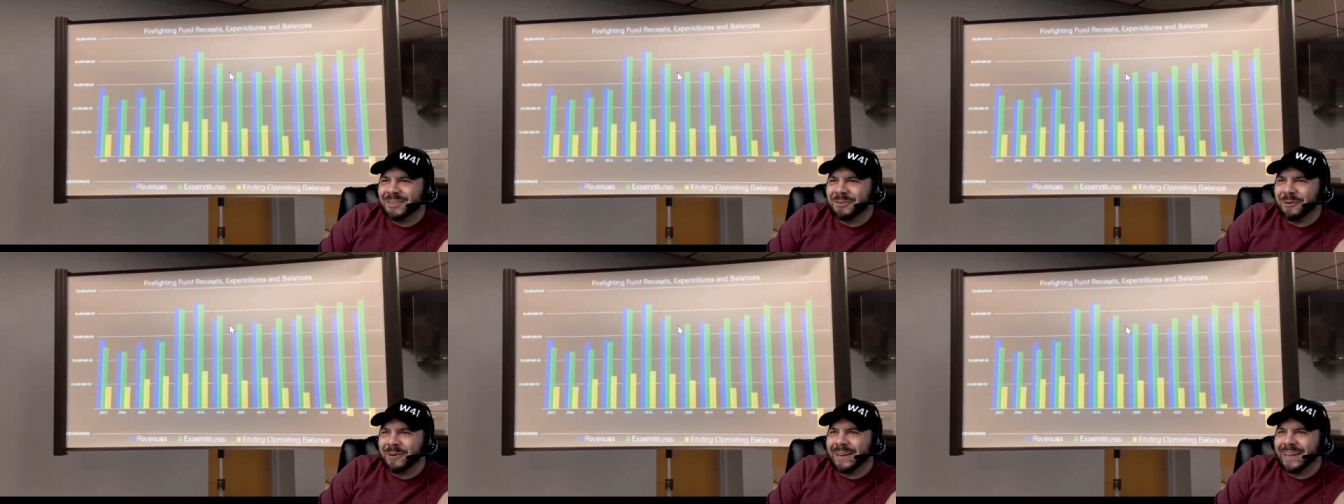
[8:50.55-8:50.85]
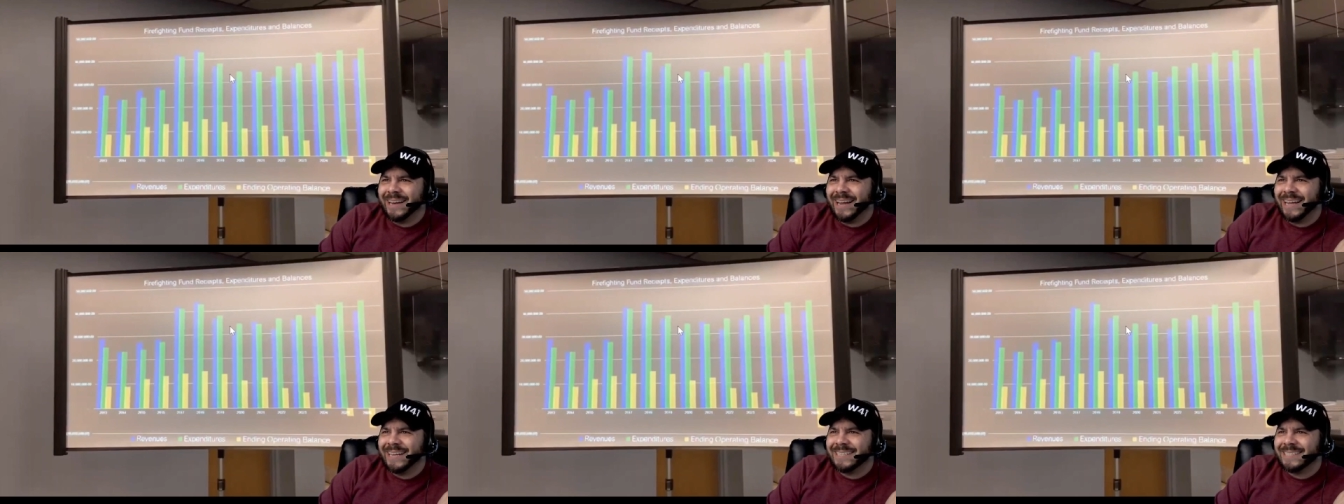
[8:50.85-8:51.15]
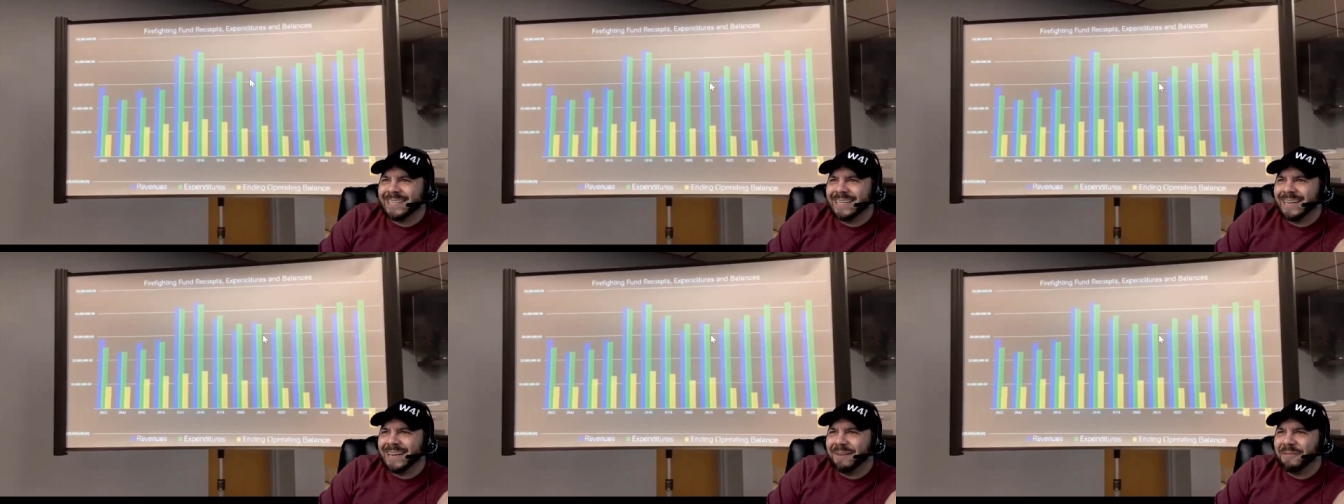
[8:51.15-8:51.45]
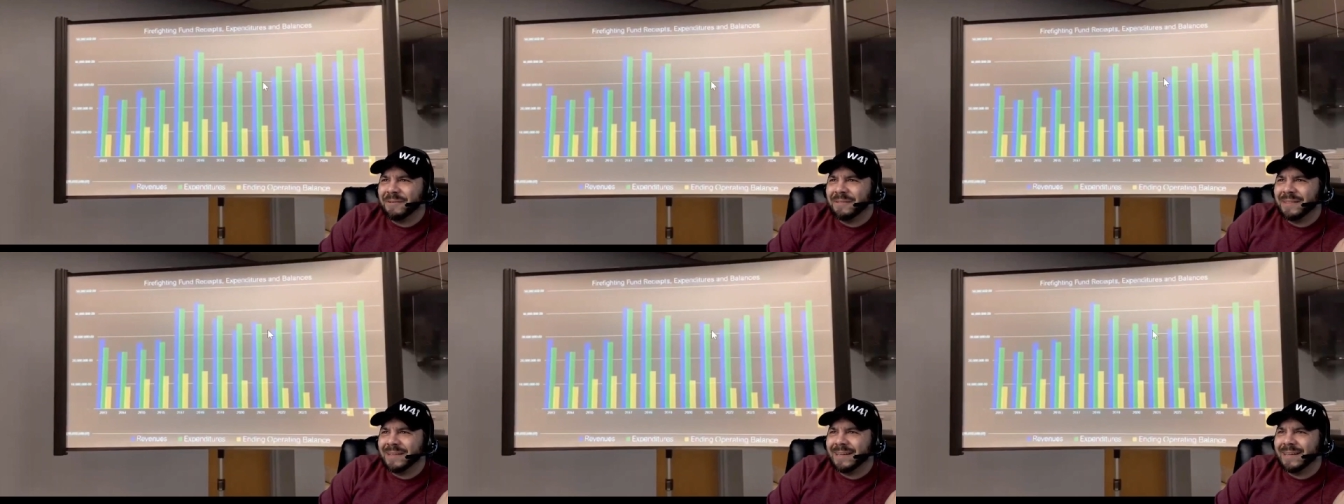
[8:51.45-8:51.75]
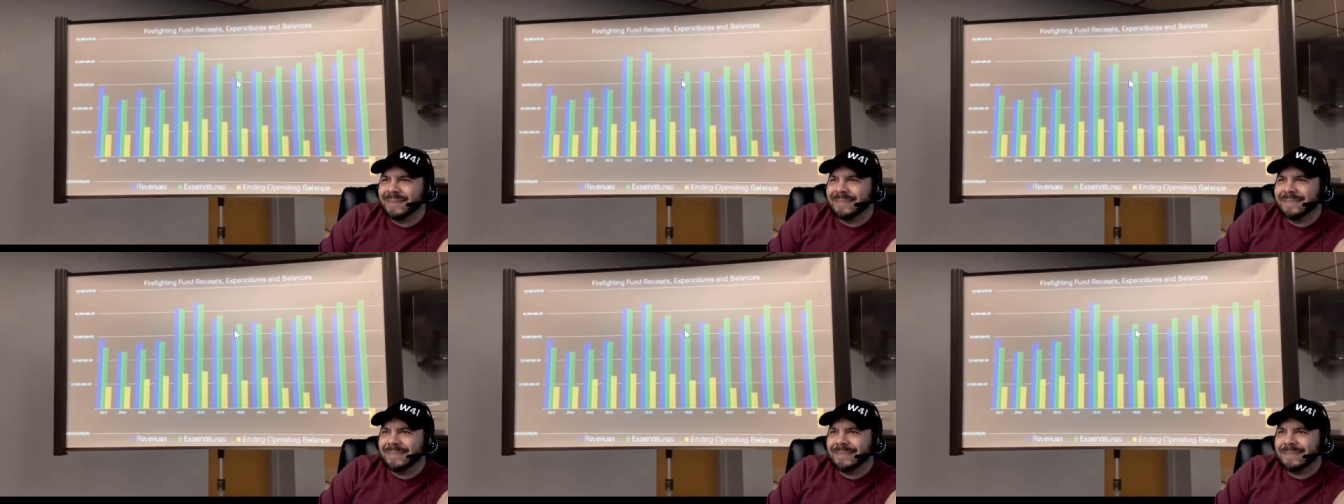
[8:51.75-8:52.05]
2019,
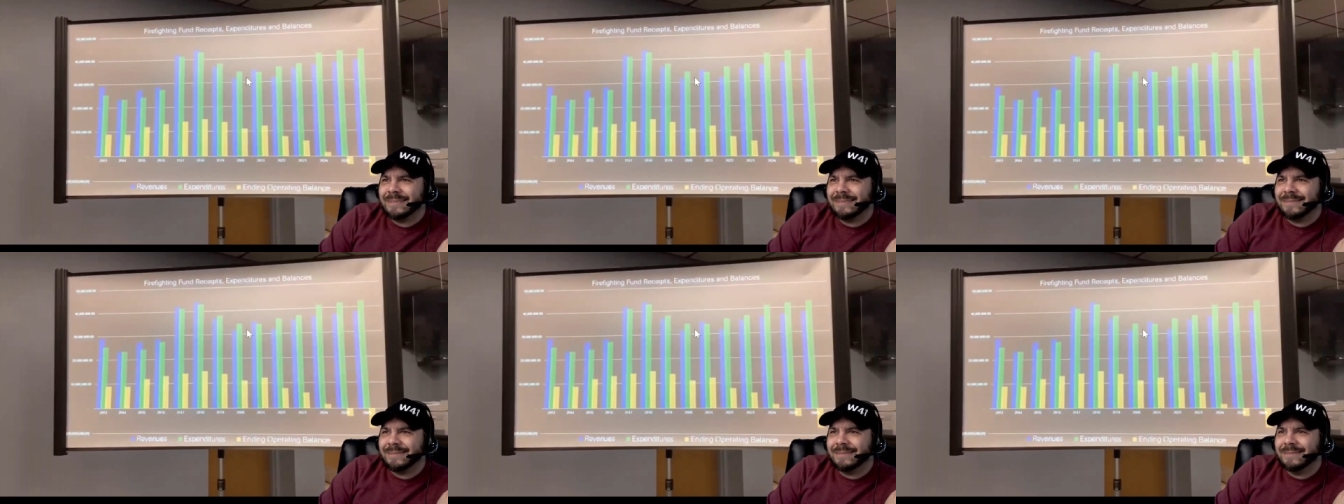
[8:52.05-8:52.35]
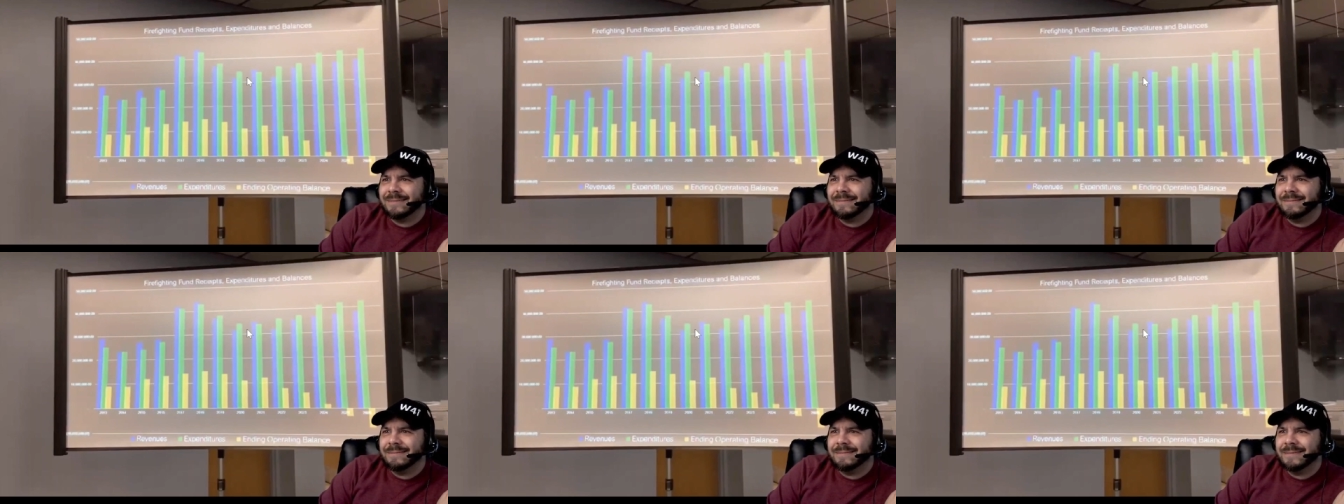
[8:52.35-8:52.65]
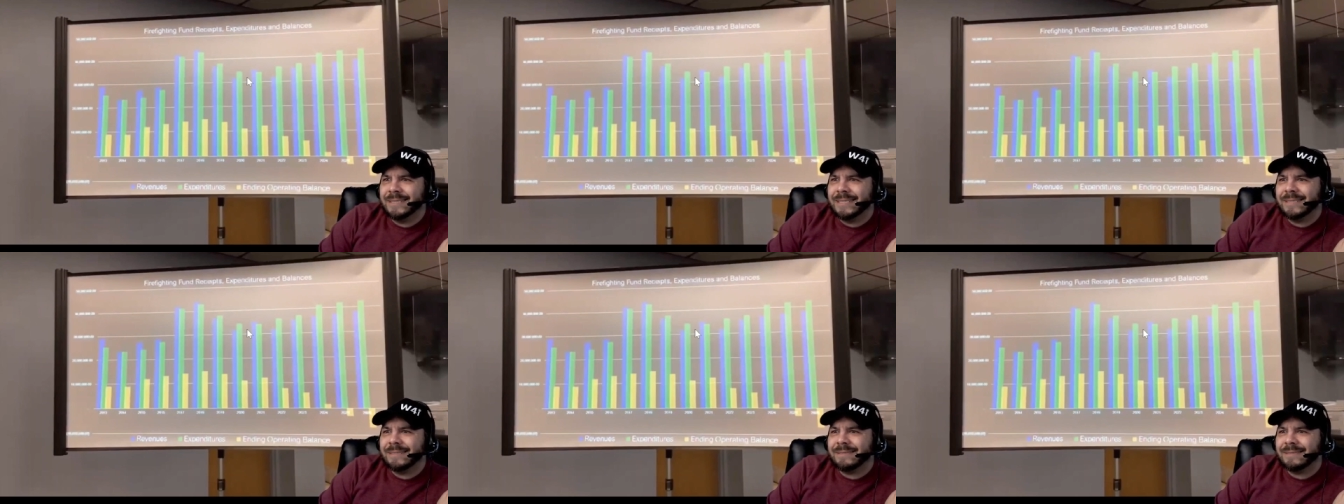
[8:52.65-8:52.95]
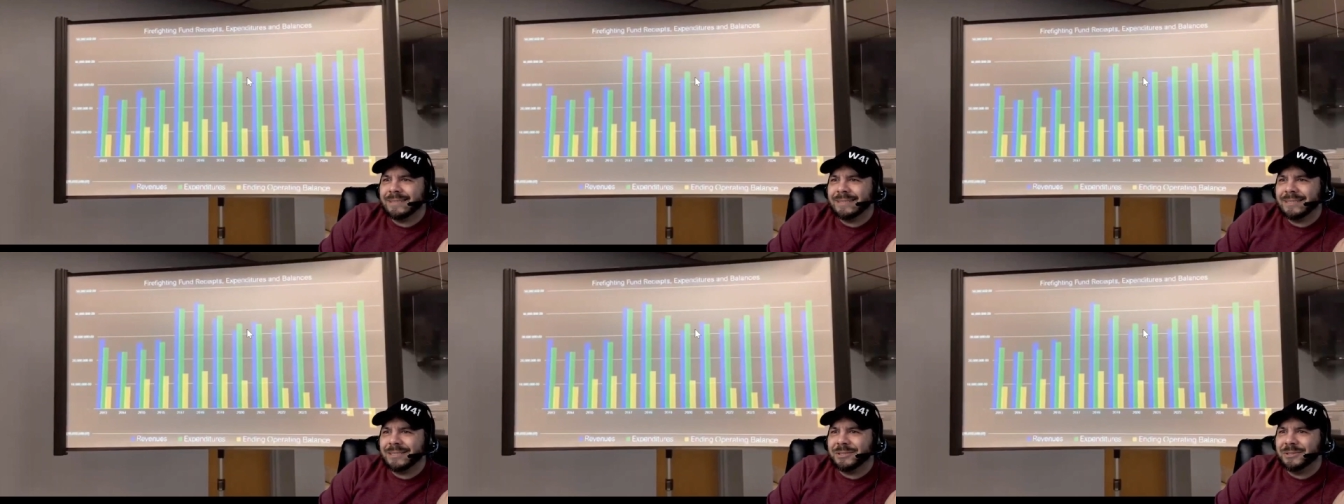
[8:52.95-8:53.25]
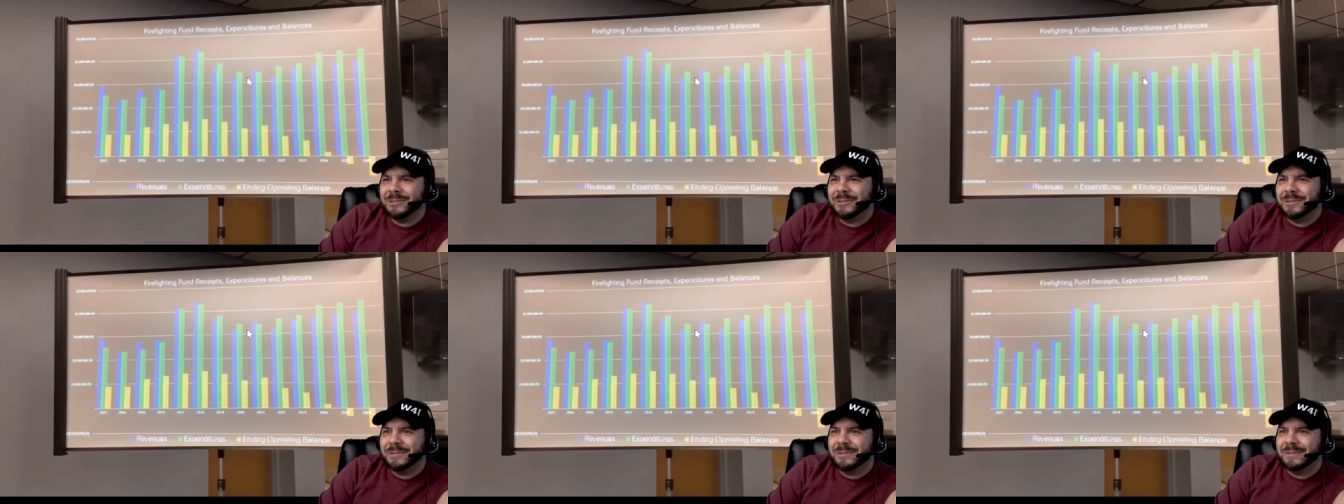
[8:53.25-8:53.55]
everything just started not
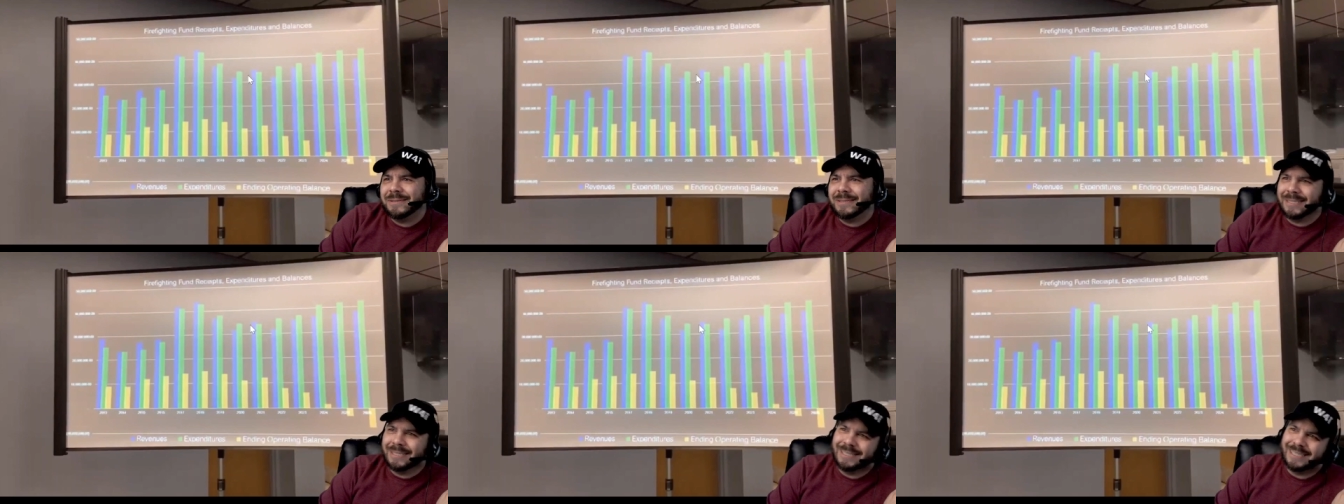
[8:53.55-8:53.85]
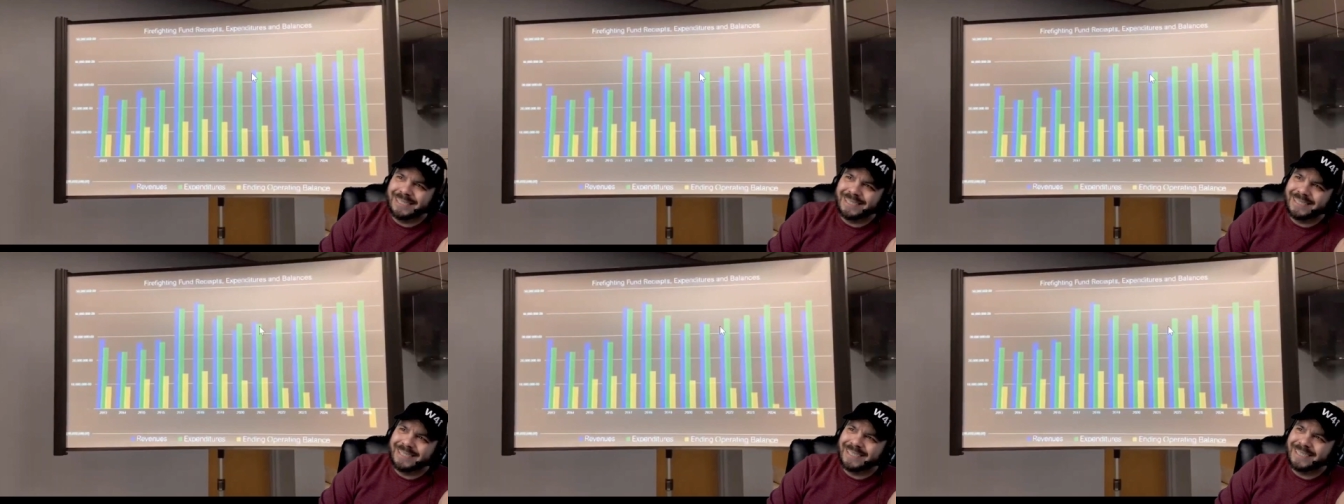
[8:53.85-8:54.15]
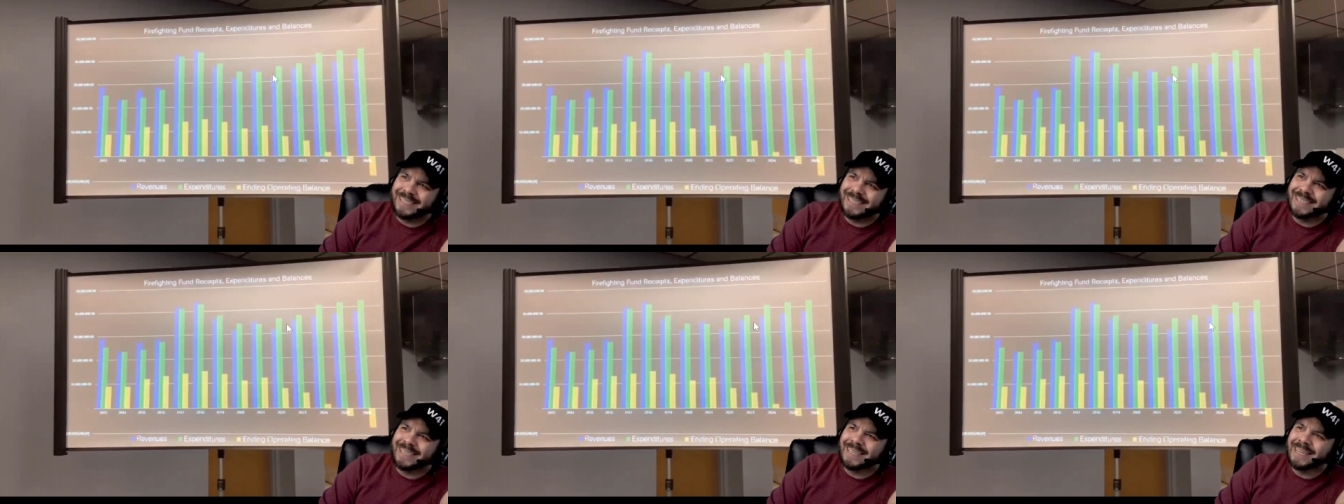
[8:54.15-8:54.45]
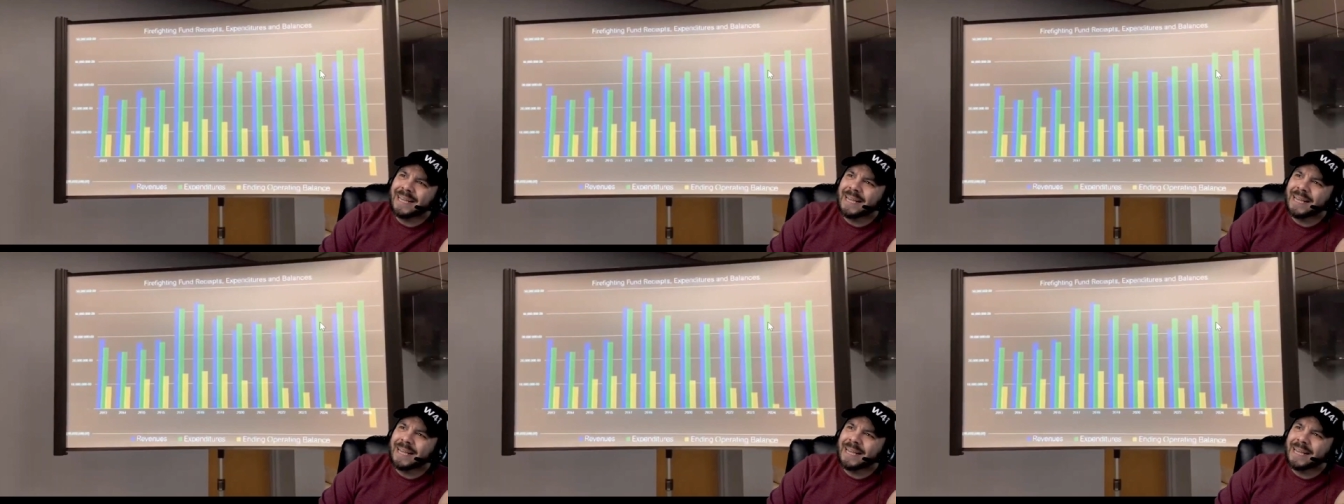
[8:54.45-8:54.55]
so good.